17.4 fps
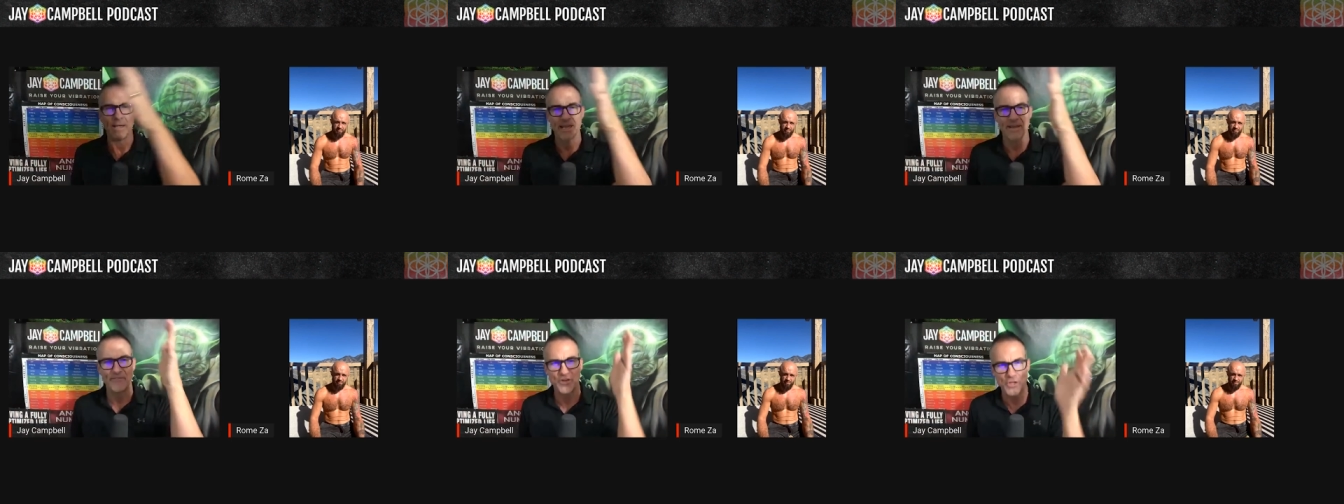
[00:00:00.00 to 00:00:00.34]

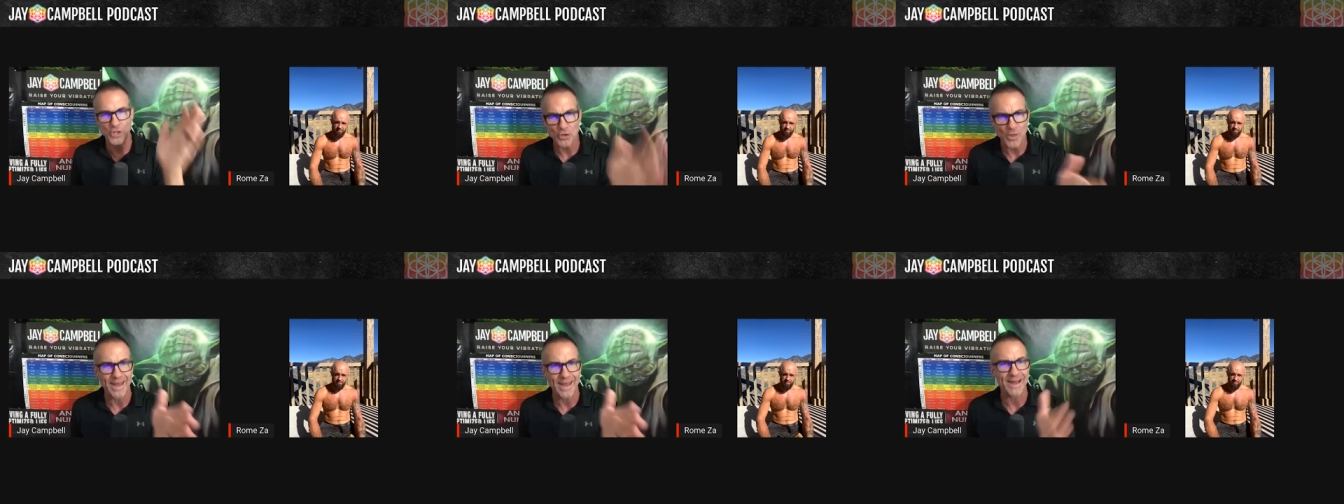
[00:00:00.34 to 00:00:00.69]
If you
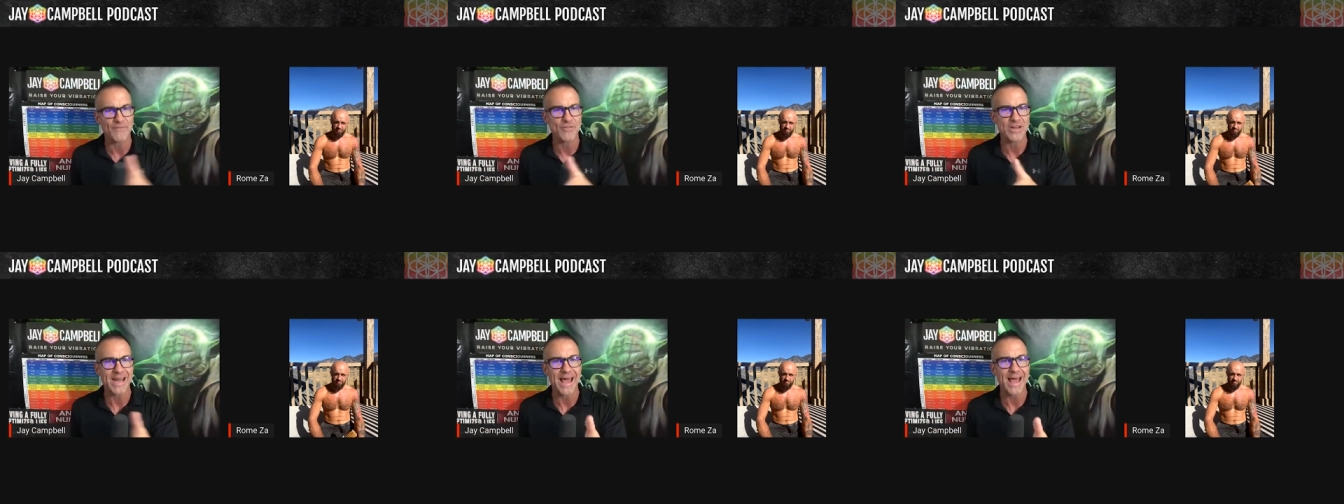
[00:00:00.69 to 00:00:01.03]
do that
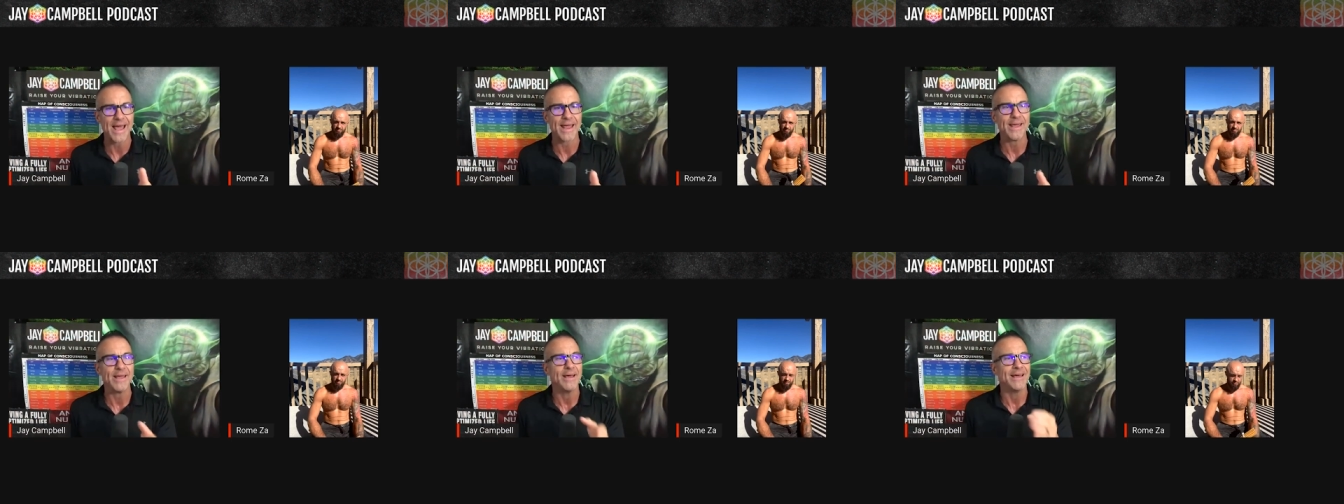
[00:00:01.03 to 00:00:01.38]
every
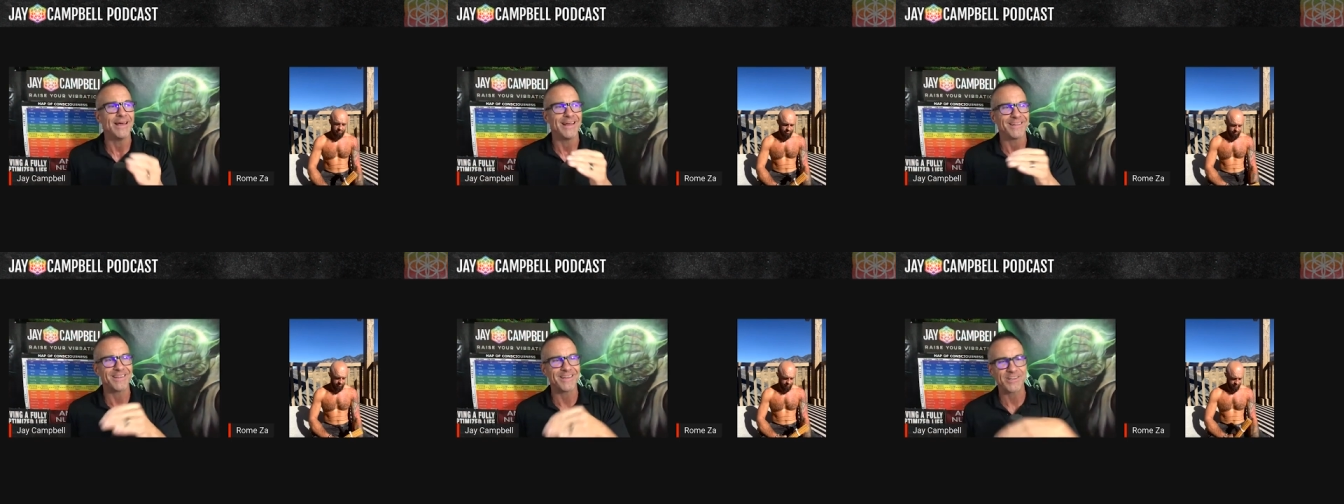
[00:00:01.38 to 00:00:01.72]
day,
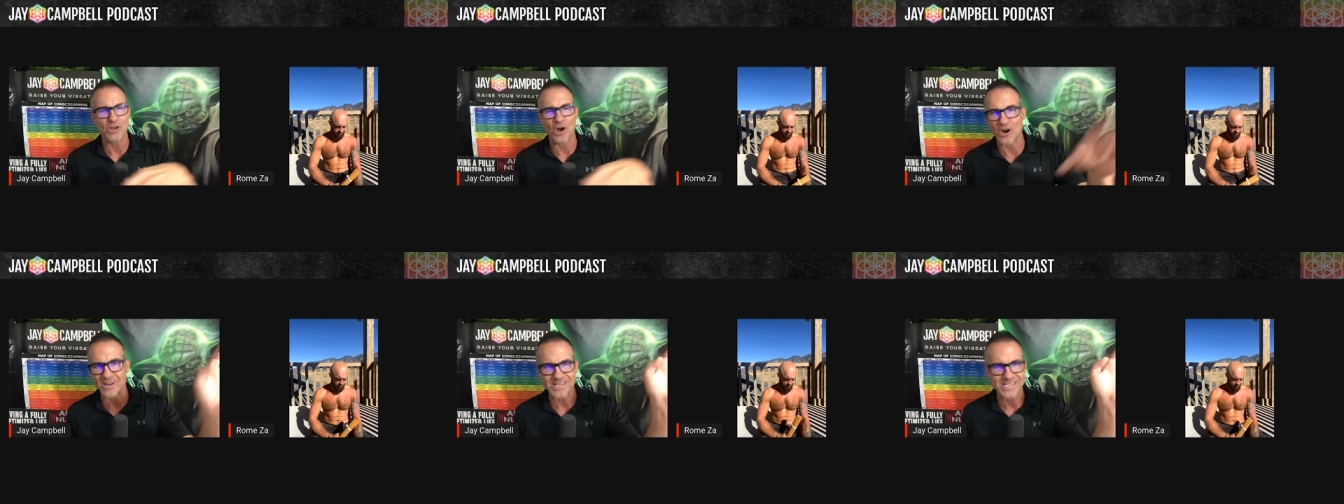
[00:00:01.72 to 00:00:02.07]
the
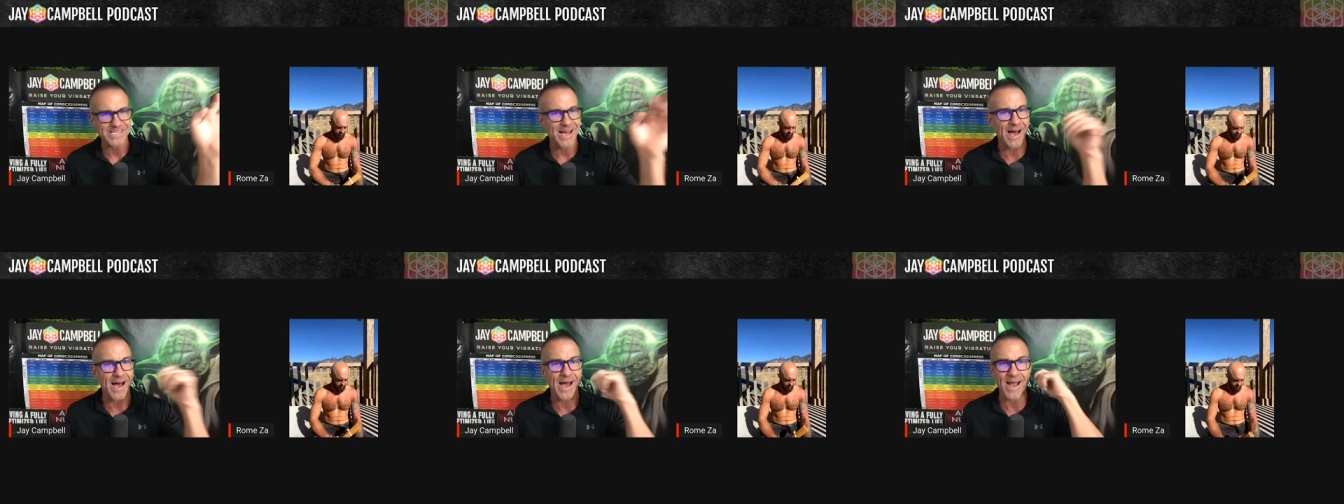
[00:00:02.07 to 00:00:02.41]
dark
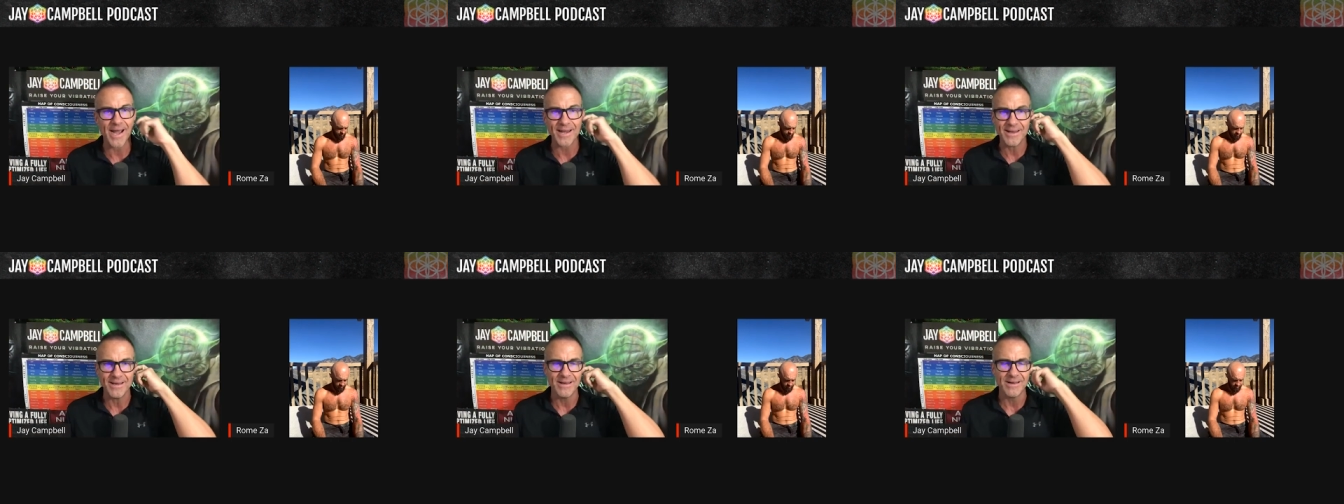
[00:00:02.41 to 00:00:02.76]

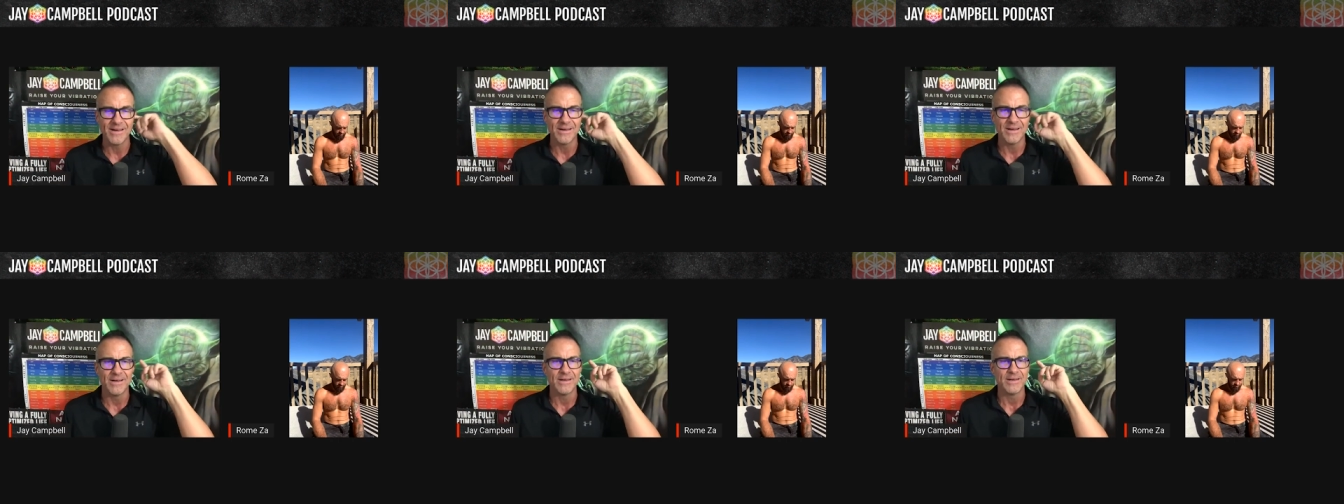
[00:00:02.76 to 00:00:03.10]
side,
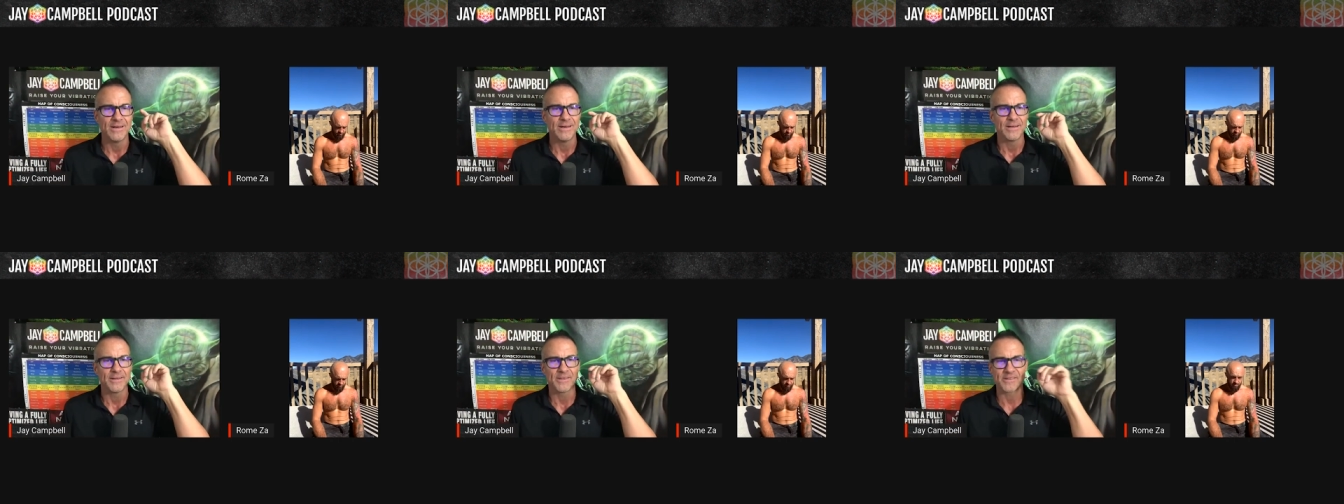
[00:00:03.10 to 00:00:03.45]

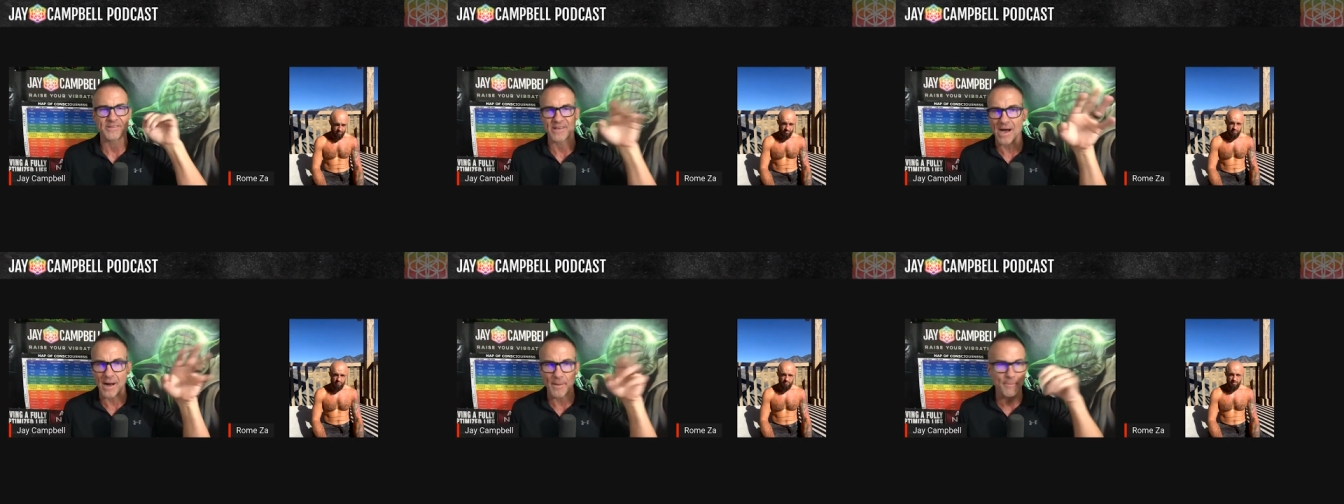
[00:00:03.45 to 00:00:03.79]
the
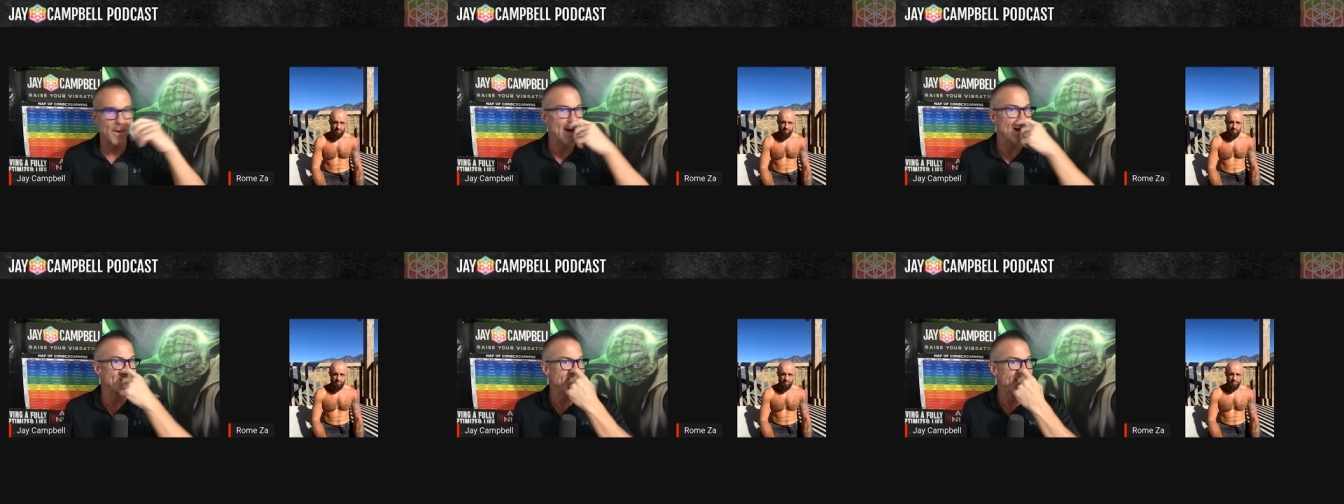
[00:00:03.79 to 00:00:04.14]

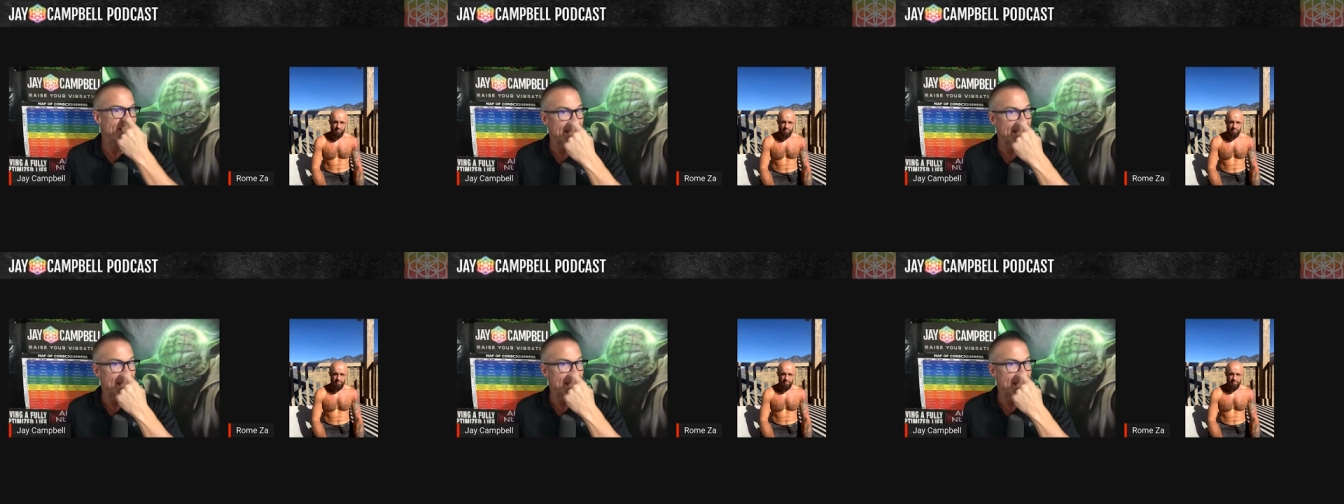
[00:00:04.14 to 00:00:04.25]
zombots, the